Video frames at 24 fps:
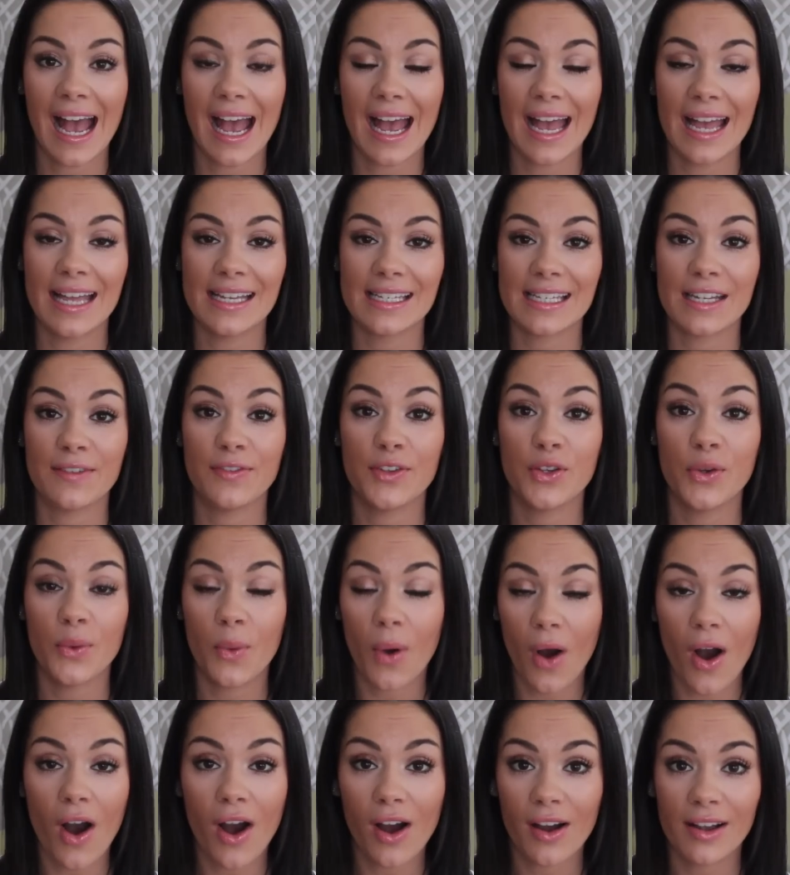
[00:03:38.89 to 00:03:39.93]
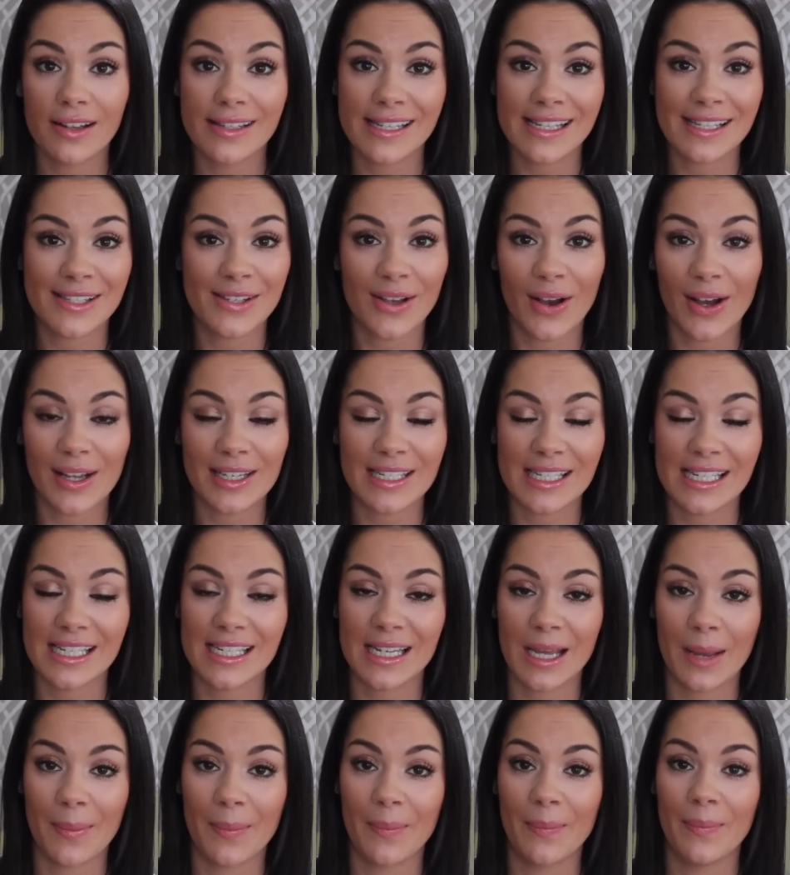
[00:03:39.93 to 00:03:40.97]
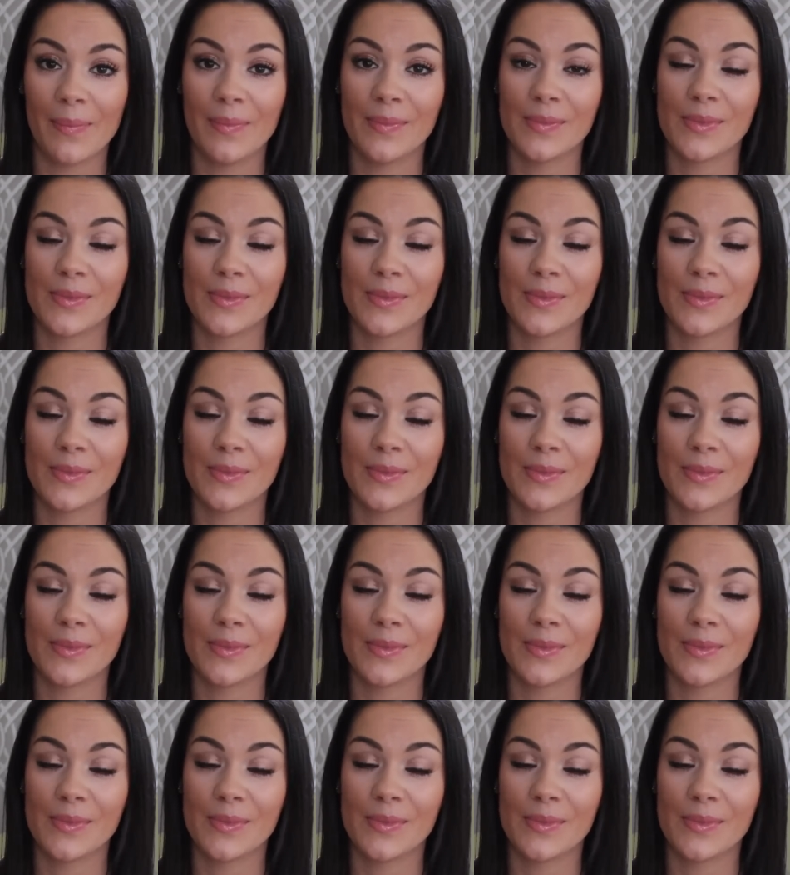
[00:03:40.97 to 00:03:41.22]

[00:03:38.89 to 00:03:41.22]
And if you are as excited as,